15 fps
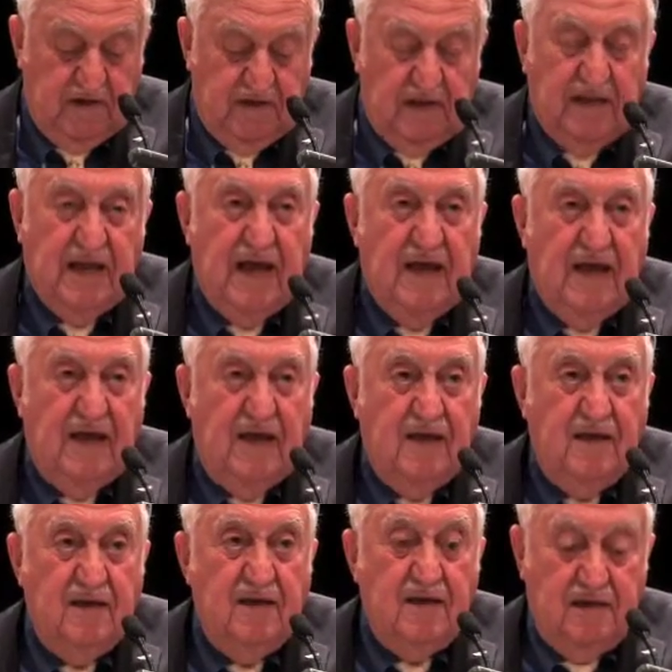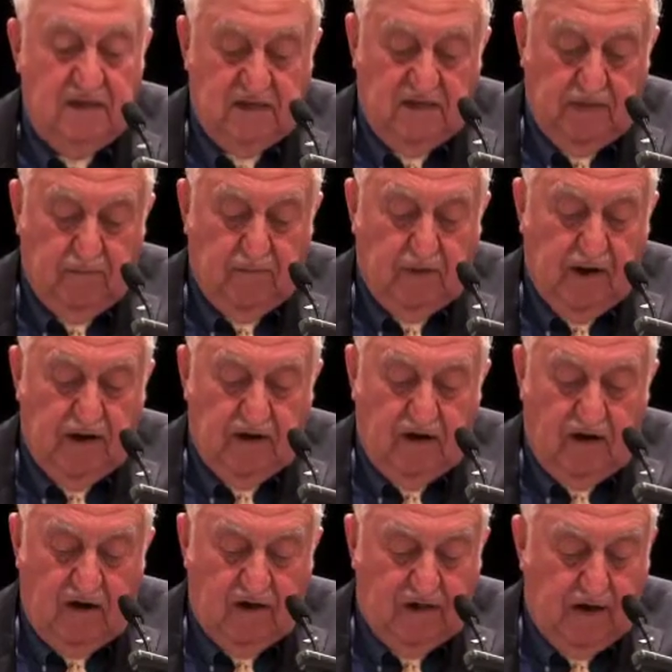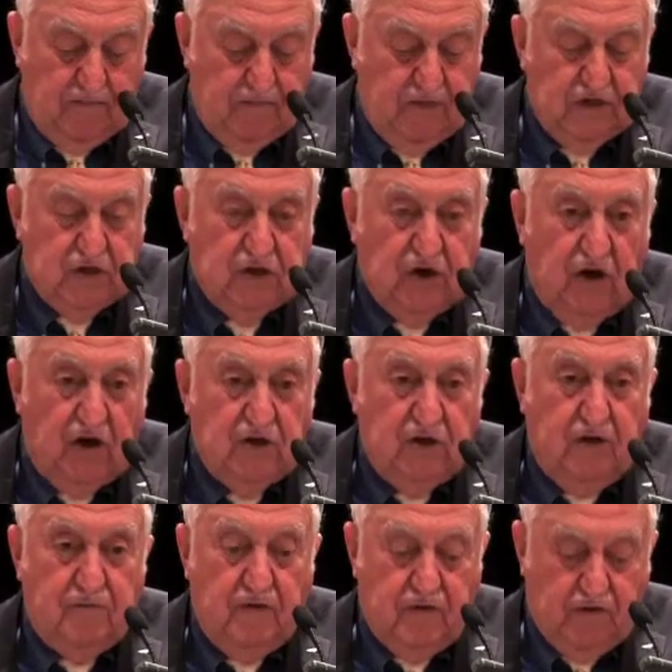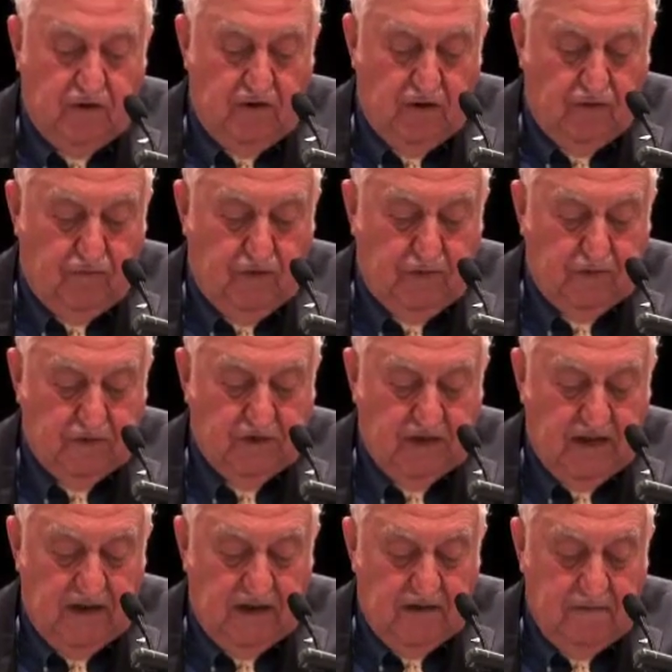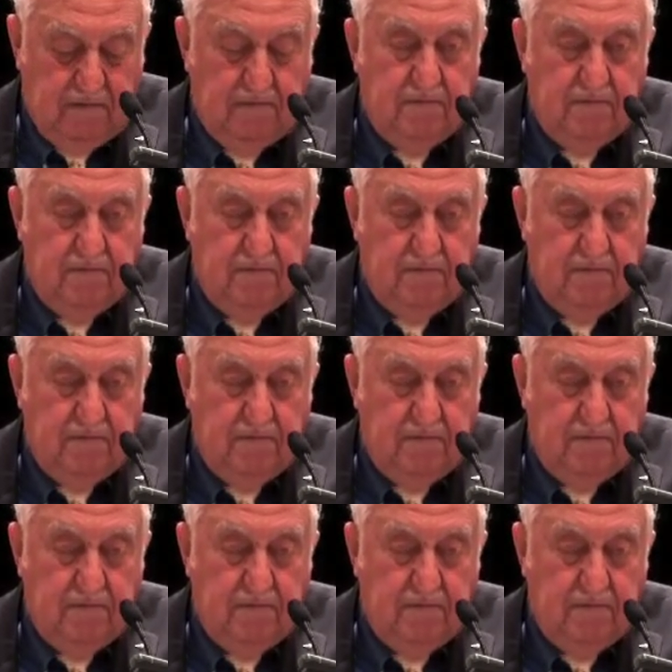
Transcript: Today, some credit card companies charge over 33%.